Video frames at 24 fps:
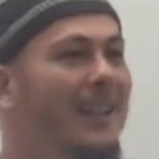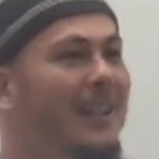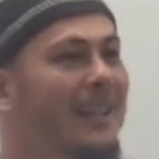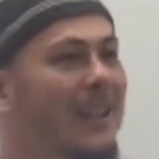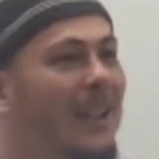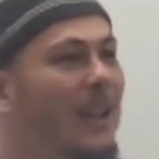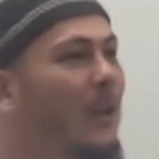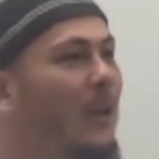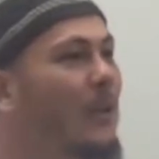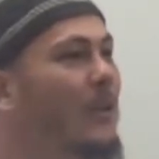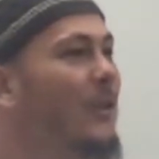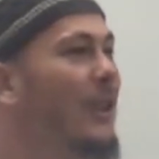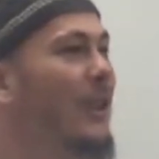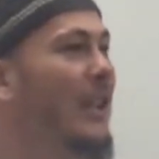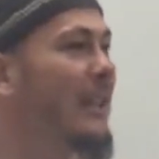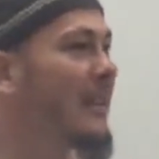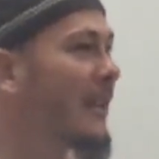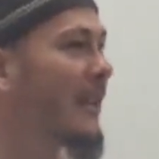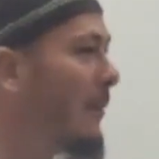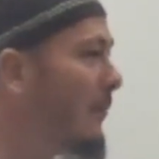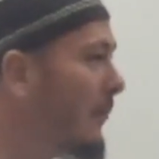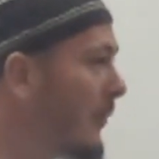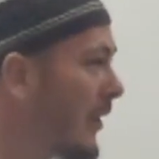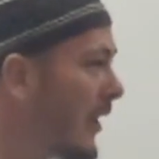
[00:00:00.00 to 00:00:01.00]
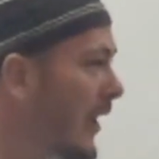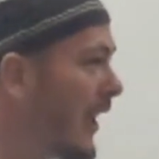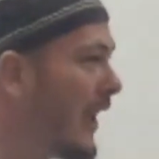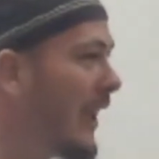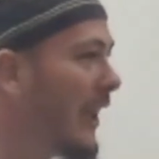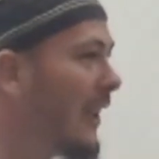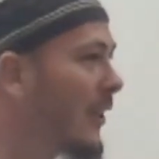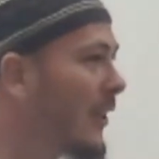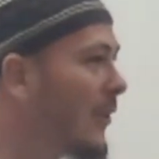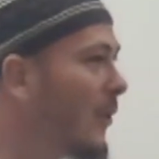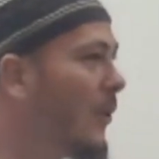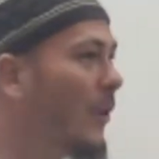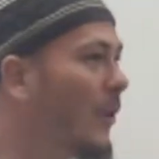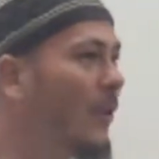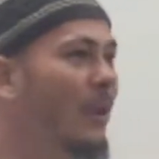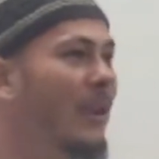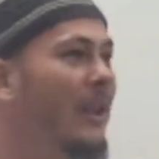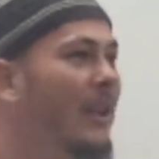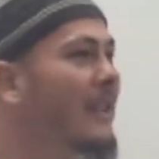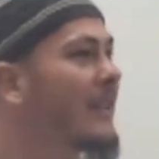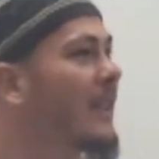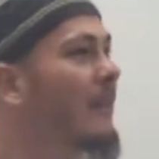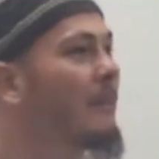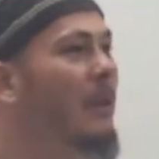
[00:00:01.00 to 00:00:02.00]
They'll see something or
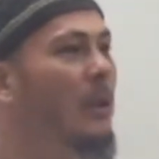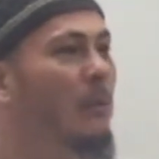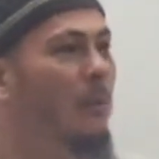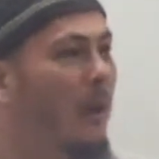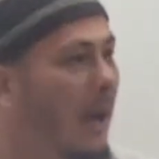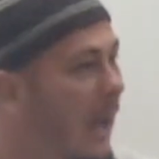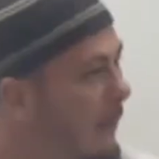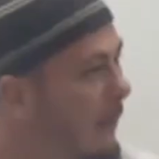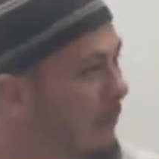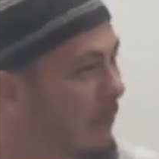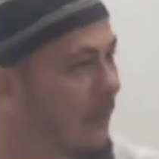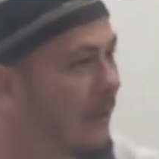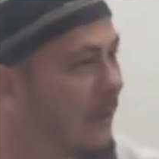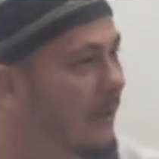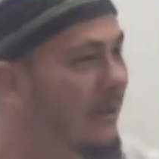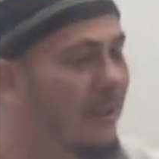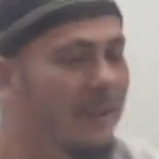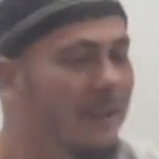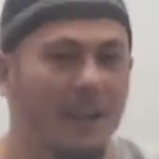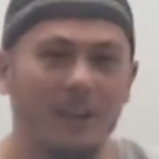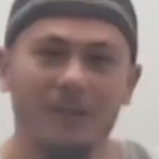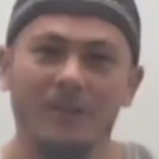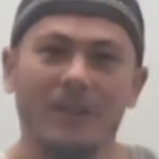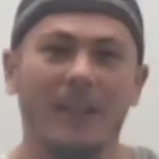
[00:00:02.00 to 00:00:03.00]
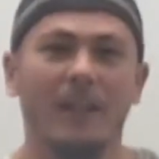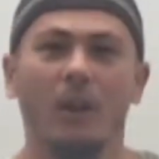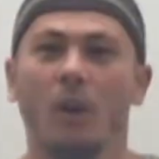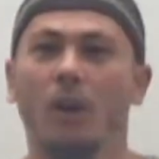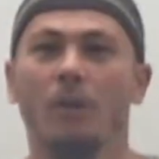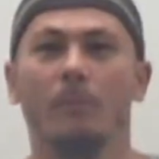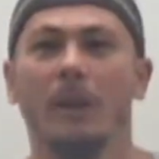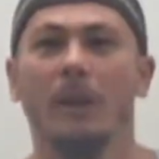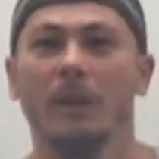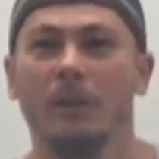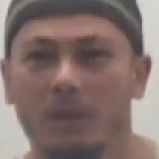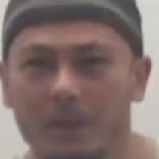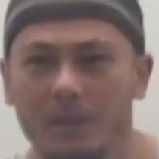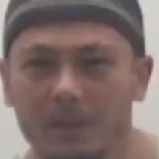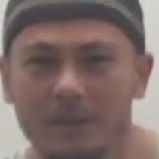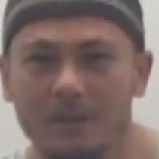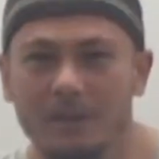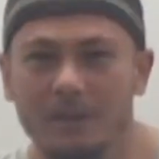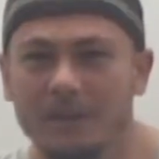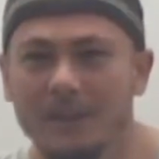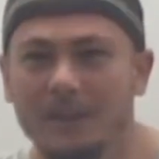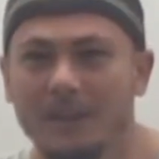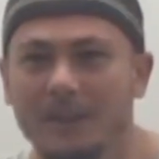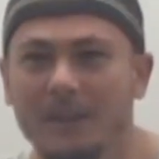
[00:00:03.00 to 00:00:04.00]
something will happen and they'll say, oh my God.
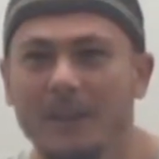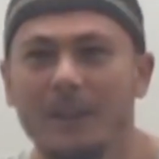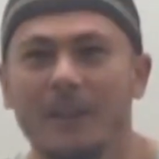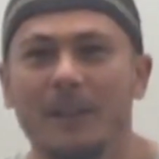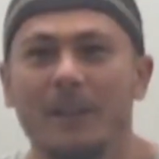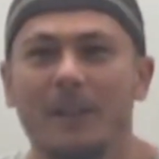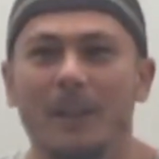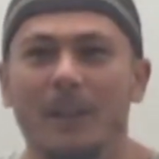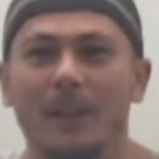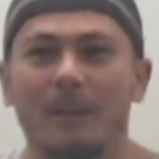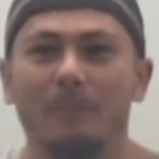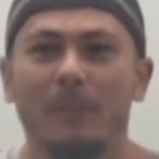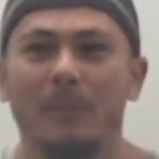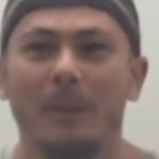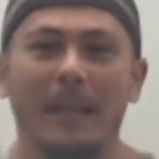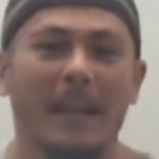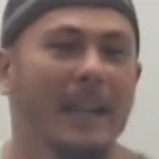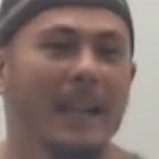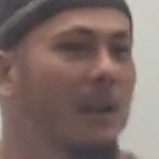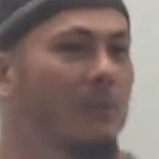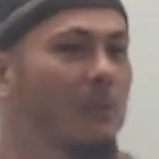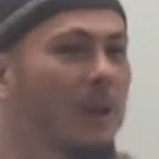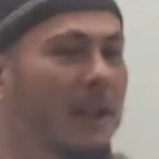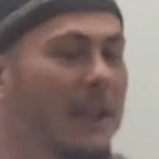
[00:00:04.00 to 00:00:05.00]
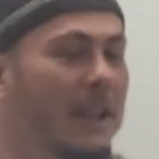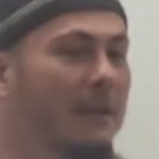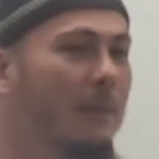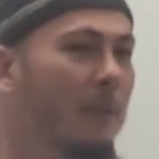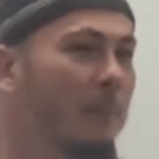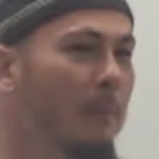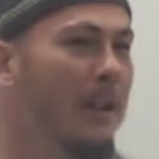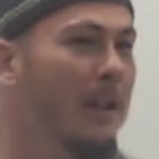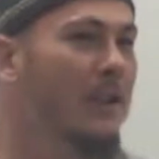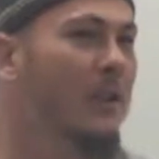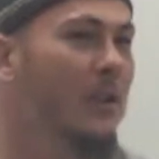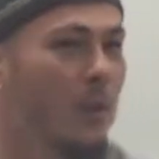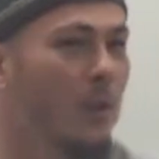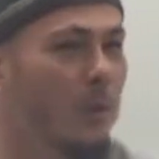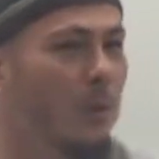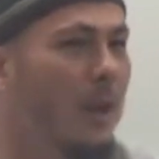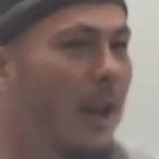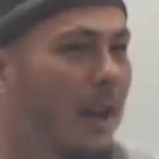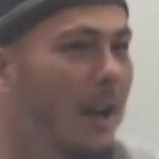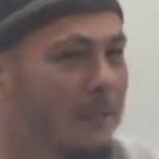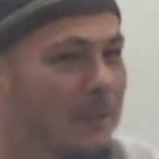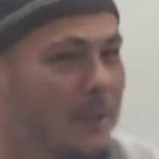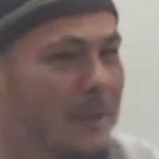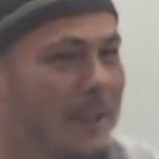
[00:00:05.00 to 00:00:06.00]
But they don't really give it much thought
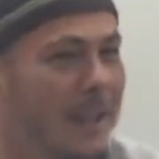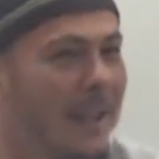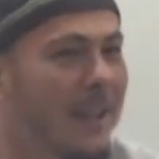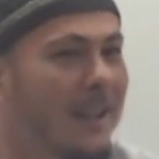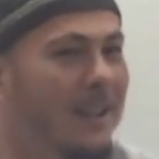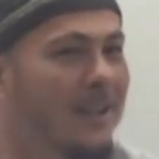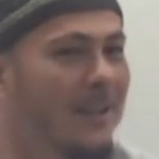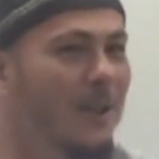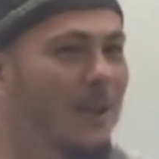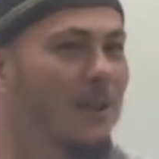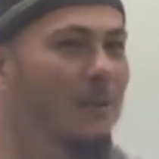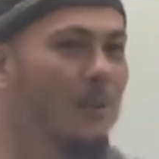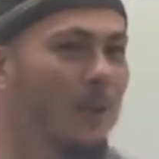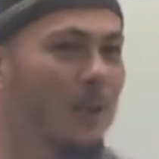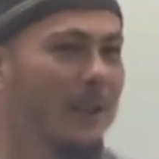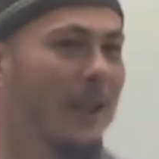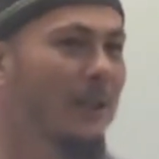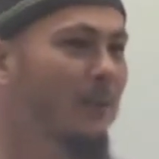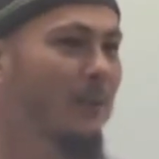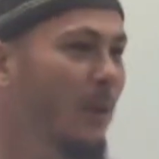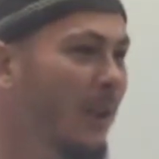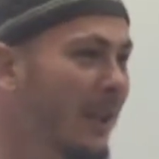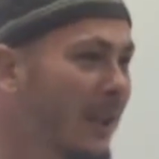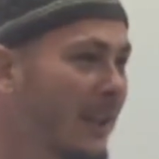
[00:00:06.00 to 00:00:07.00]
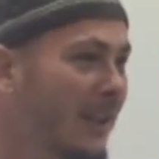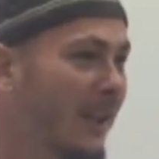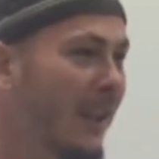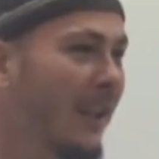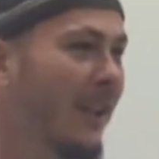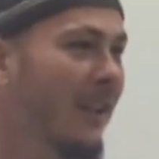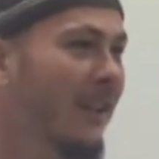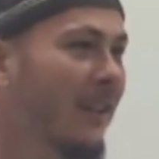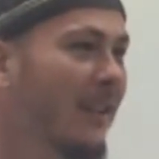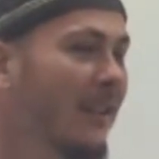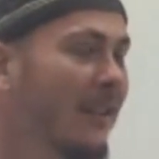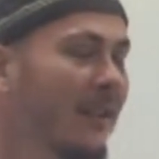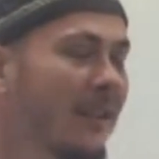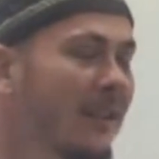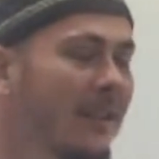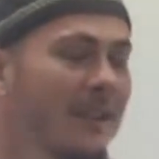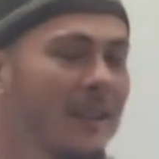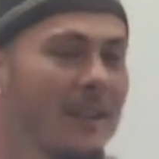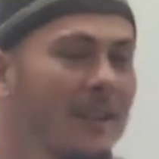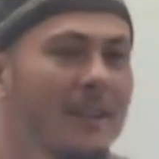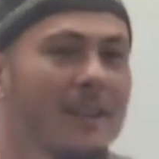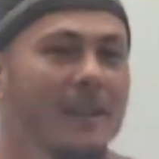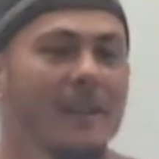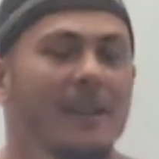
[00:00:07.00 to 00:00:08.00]
after that of what they really said.
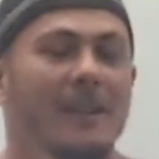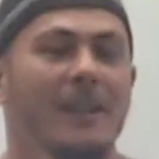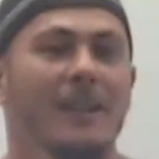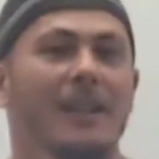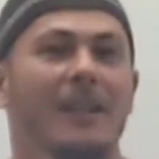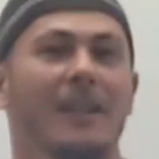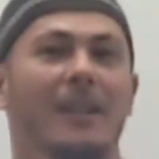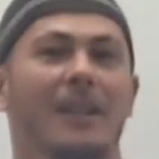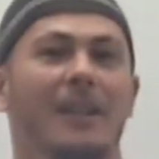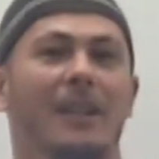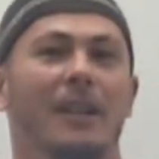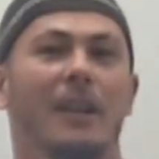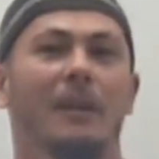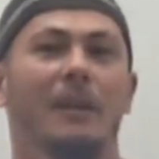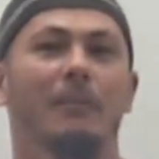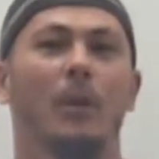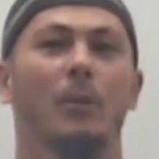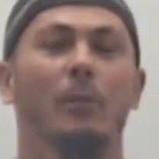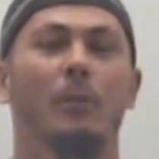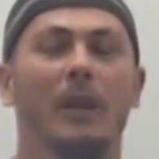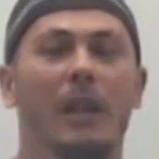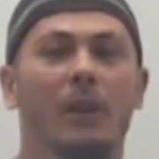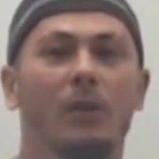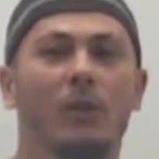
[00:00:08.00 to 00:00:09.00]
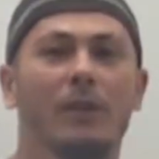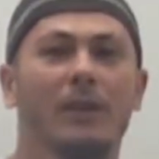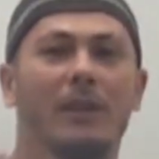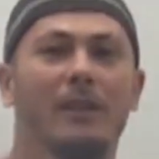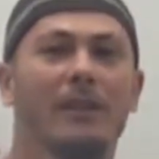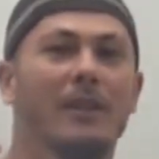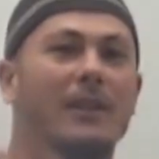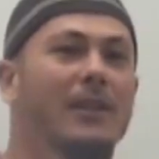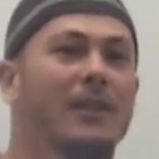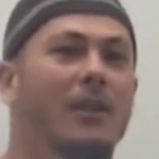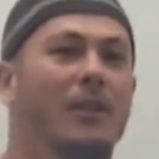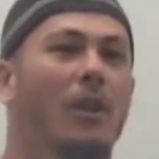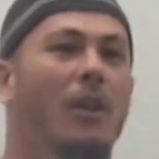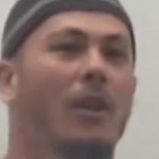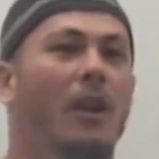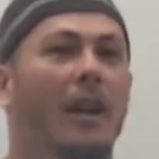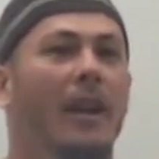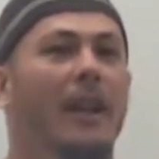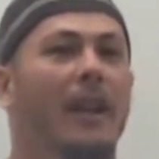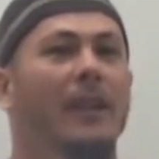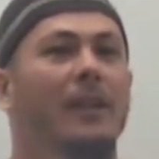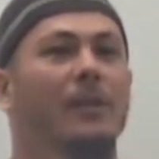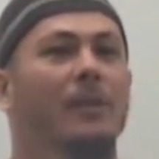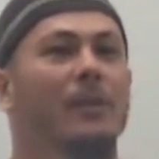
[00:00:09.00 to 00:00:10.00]
But when I looked at this
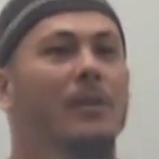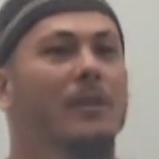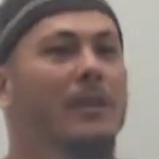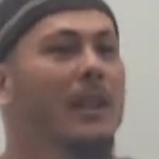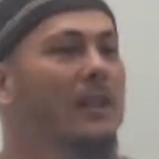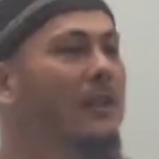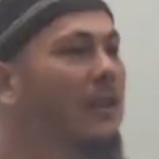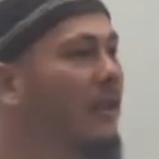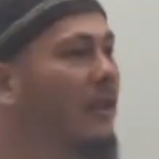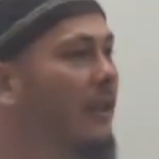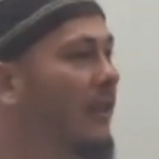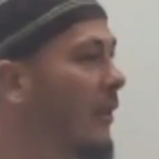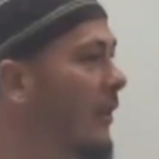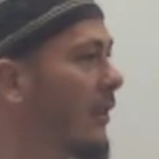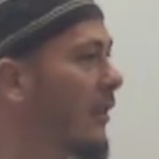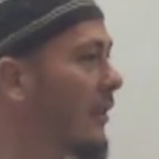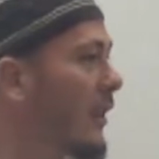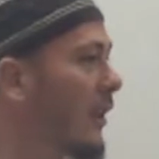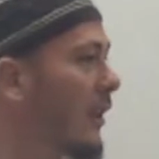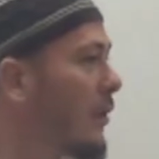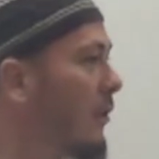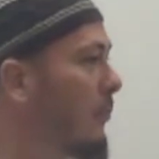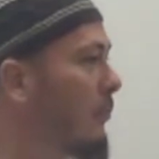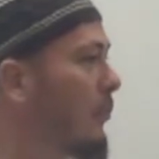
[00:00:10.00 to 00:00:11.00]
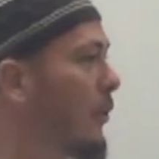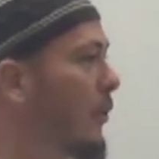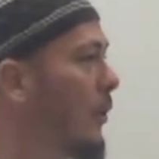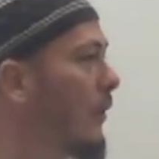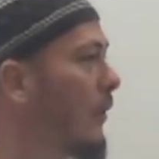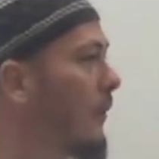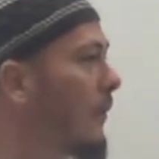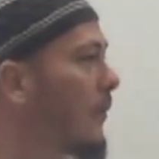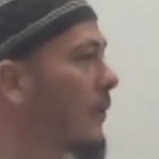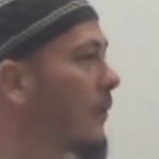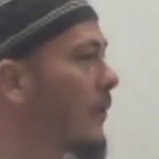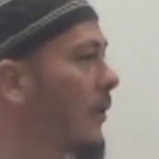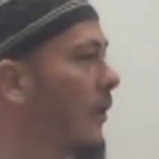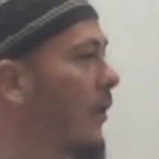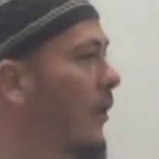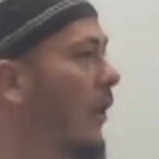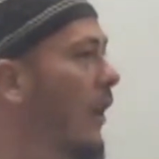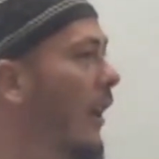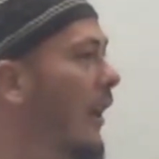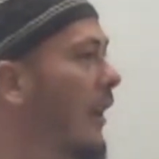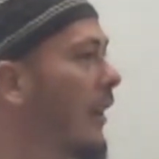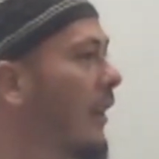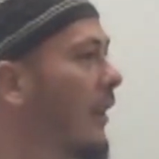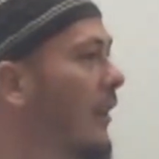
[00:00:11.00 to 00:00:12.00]
sky, it was such a beautiful
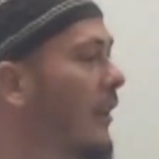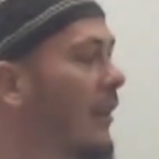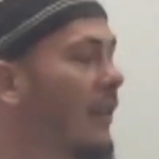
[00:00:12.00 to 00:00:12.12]
sky